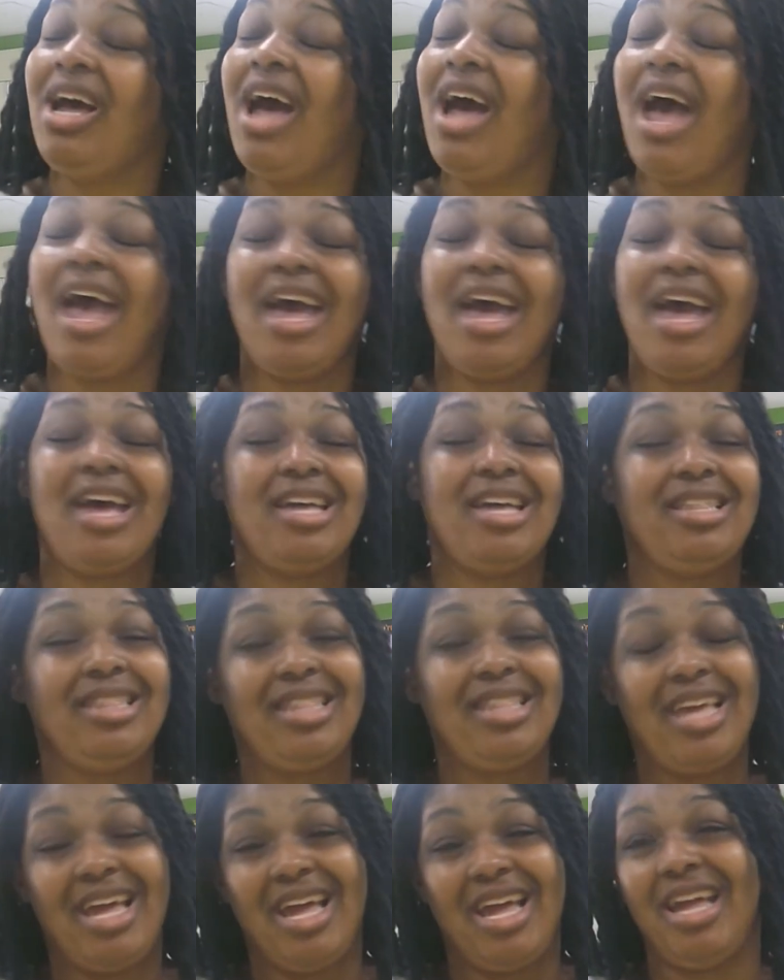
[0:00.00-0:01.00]
and
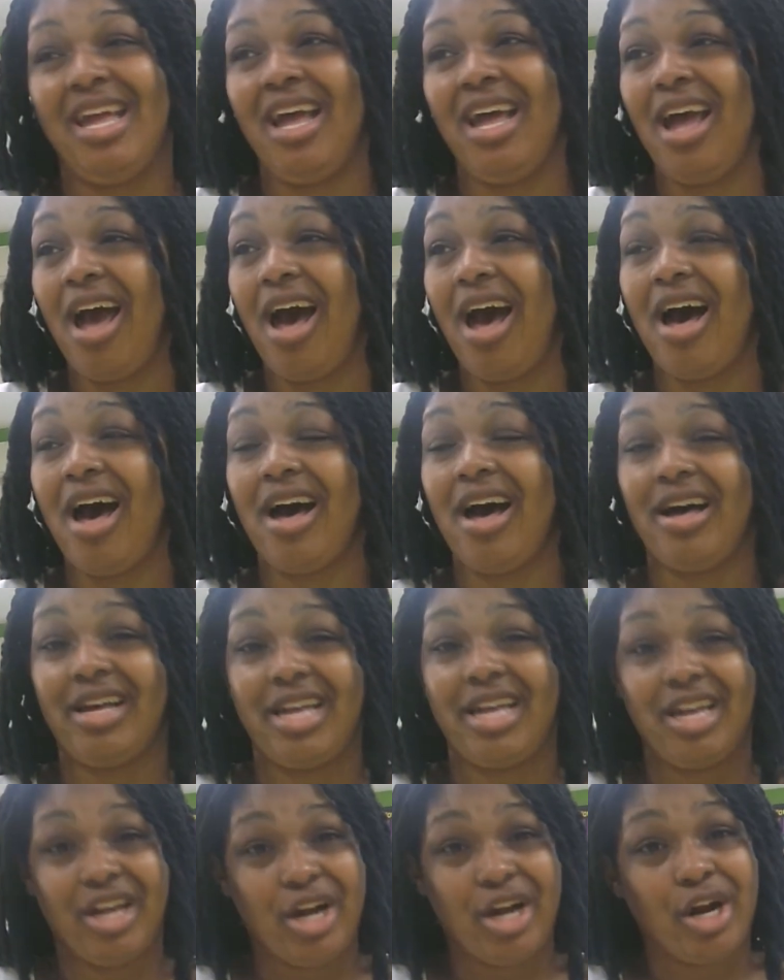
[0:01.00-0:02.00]
they
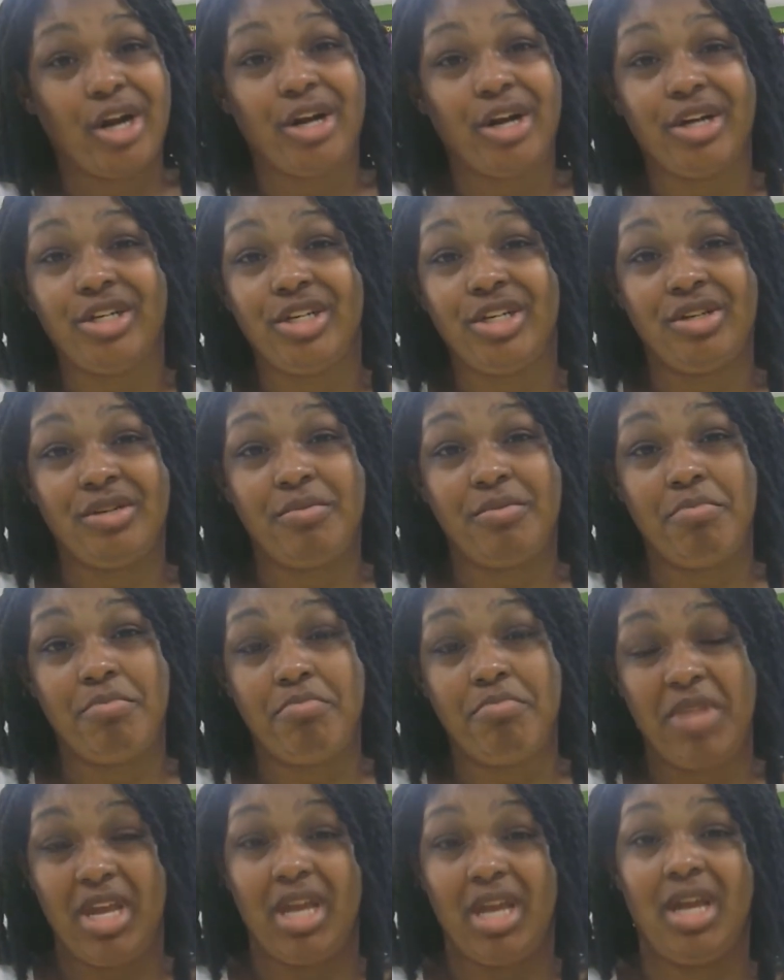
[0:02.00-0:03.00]
encourage
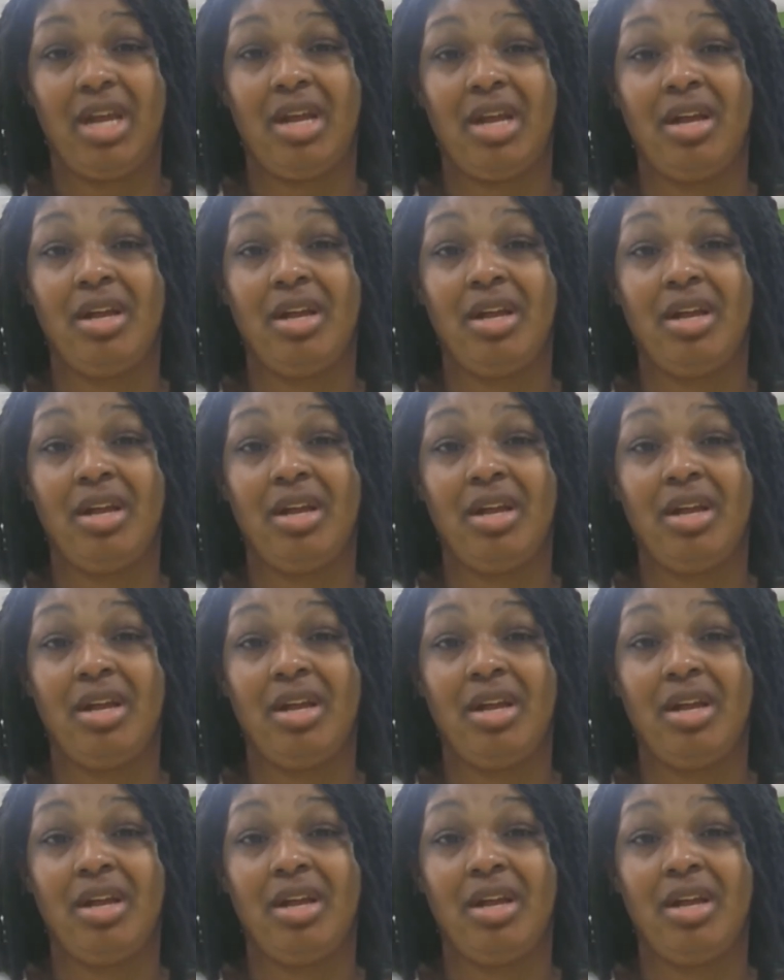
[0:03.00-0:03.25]
me